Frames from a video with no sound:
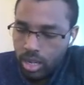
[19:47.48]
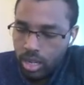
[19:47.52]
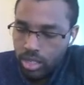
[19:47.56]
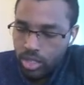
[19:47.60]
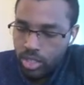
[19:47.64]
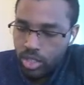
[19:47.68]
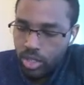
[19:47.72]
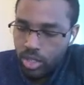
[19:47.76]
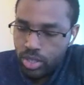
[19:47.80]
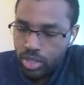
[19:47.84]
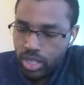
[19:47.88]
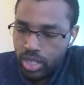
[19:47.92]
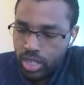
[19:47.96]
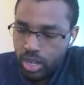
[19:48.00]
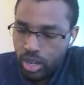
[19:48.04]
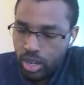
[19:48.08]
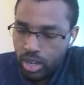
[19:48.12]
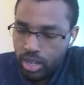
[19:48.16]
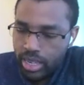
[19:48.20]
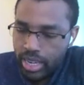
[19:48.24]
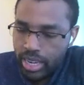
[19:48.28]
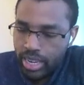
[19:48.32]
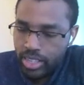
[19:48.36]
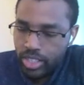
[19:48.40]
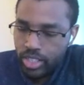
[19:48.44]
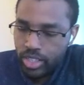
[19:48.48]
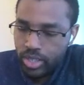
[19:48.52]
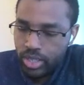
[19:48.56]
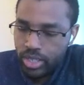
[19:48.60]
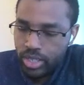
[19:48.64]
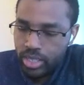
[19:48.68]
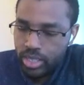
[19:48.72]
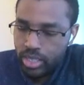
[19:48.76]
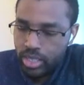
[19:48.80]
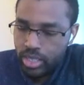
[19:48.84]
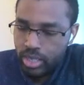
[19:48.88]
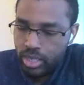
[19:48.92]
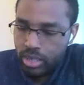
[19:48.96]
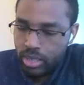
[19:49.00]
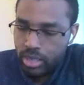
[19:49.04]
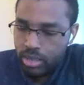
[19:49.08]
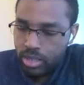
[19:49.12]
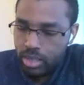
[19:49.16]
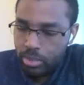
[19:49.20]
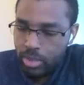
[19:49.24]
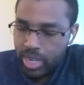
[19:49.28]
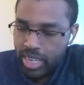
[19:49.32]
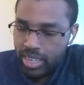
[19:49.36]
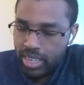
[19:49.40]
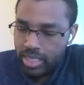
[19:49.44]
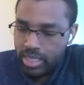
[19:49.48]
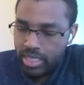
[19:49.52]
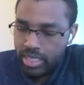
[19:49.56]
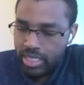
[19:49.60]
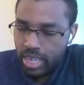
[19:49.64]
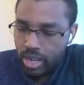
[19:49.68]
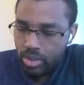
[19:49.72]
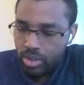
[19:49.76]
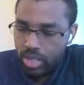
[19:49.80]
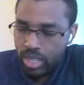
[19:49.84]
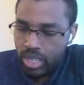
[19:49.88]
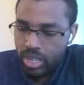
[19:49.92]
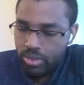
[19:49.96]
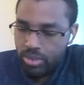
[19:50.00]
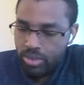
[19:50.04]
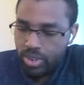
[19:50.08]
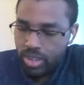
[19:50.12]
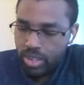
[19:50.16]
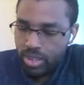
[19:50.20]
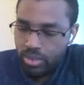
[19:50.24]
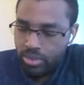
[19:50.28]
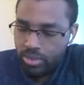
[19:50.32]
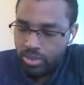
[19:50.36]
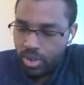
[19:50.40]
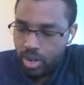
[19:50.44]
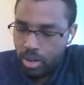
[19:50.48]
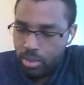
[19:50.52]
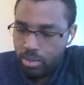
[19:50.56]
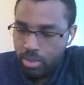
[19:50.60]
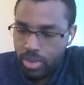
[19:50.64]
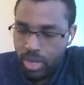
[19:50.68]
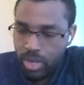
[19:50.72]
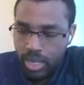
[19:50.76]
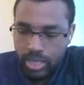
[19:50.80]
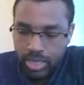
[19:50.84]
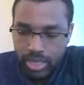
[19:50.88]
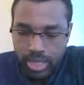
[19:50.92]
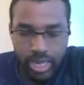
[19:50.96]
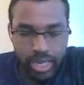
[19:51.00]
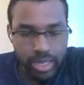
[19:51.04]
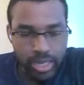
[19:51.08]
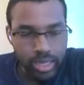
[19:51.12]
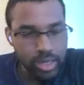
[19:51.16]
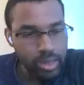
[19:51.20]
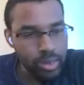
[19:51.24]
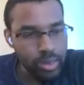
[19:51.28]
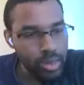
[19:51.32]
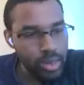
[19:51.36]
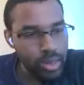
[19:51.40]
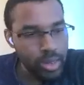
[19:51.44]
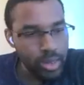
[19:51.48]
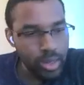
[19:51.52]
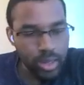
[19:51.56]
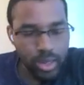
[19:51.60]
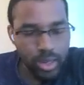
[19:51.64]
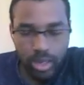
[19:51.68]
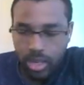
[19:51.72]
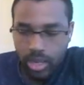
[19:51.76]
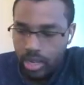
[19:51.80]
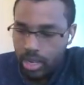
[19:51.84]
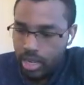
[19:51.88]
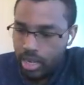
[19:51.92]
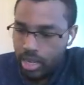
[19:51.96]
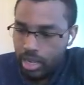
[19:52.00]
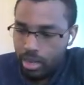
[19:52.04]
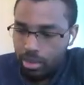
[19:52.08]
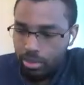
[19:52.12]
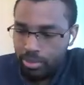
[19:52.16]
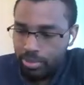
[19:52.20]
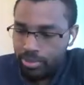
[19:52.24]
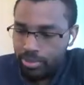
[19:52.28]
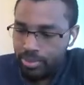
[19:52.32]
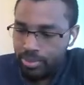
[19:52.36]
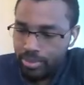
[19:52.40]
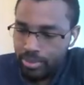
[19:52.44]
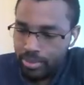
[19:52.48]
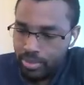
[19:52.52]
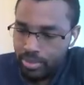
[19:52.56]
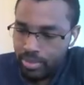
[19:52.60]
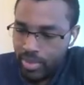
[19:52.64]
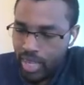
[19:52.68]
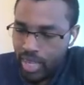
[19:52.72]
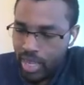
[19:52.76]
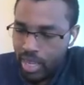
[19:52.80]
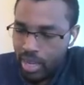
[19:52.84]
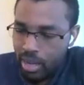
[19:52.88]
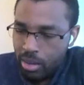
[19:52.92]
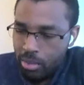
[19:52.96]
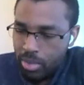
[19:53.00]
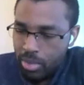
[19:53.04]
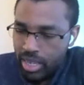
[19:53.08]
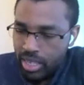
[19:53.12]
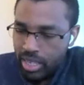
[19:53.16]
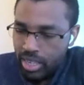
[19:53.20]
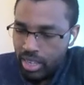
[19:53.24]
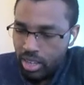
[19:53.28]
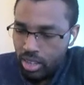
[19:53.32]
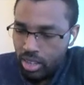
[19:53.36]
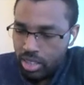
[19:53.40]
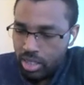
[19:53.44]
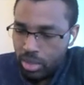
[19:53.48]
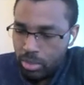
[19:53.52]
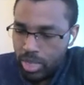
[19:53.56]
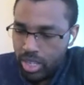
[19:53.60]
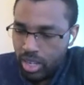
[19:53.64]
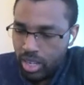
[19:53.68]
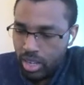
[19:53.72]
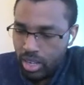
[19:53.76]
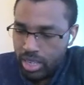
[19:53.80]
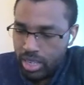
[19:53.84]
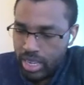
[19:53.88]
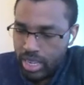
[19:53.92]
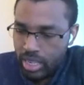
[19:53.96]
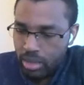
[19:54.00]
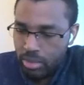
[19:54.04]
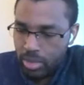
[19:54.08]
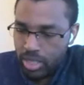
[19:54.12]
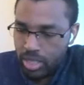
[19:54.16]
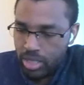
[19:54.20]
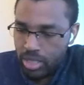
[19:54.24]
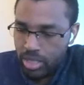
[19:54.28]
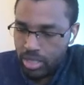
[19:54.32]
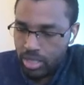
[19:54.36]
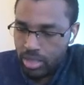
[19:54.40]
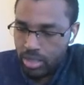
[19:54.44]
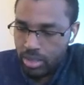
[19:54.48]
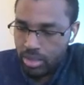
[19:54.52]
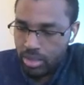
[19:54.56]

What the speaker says: It's usually called entries to make it sound different from a set, but it can also be called elements.